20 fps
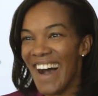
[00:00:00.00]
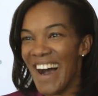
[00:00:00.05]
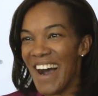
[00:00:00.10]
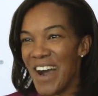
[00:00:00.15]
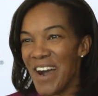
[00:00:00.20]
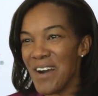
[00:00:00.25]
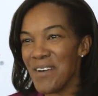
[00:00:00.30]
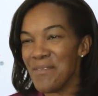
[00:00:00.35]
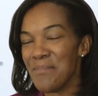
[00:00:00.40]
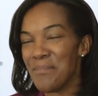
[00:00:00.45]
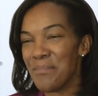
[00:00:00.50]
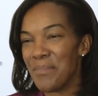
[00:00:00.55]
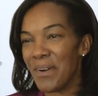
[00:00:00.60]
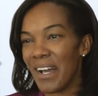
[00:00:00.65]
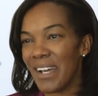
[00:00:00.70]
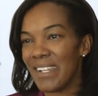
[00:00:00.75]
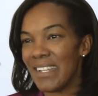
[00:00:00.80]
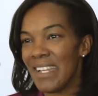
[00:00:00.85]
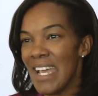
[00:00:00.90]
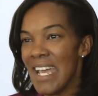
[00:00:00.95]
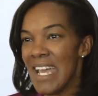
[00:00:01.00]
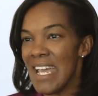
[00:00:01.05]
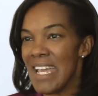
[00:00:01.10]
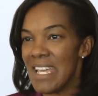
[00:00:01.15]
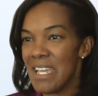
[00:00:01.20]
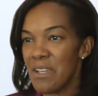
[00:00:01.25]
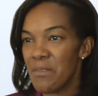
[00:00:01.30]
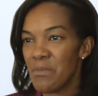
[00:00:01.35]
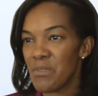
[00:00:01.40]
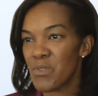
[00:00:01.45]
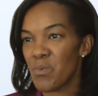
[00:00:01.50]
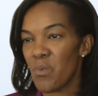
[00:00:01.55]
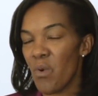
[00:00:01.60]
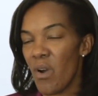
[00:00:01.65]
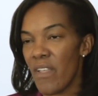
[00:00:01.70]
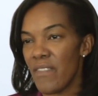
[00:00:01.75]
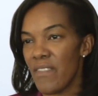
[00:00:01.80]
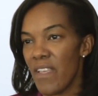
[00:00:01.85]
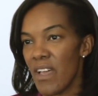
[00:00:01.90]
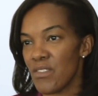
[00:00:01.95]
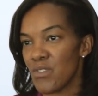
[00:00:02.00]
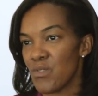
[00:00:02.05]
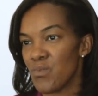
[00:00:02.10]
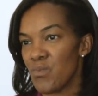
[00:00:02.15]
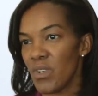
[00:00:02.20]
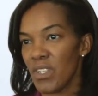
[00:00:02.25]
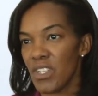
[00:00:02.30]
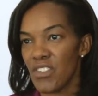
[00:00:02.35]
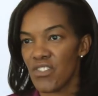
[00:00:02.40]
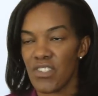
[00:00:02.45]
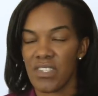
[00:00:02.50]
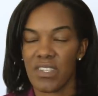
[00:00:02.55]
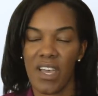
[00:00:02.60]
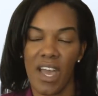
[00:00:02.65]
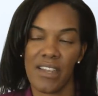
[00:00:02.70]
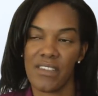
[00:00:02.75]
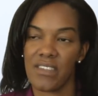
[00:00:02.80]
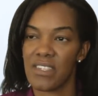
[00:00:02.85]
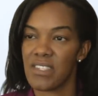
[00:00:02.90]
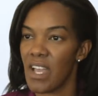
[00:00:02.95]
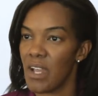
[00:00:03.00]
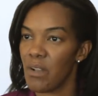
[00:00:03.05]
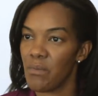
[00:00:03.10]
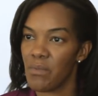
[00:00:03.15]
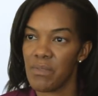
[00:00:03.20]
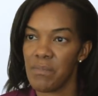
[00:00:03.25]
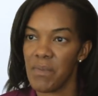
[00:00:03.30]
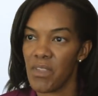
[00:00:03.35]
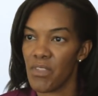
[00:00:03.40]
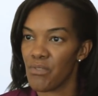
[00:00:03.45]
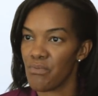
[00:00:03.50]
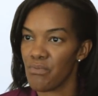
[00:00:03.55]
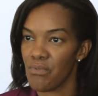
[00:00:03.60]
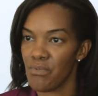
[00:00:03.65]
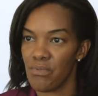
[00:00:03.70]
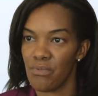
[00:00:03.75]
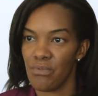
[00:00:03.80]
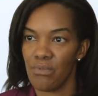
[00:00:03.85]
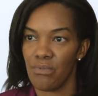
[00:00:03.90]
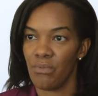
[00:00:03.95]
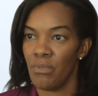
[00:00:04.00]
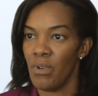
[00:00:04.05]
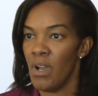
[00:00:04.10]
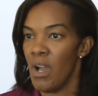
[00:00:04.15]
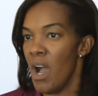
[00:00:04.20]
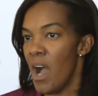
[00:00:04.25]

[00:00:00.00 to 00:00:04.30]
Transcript: Um, but he was one that's really just kind of stayed with me through,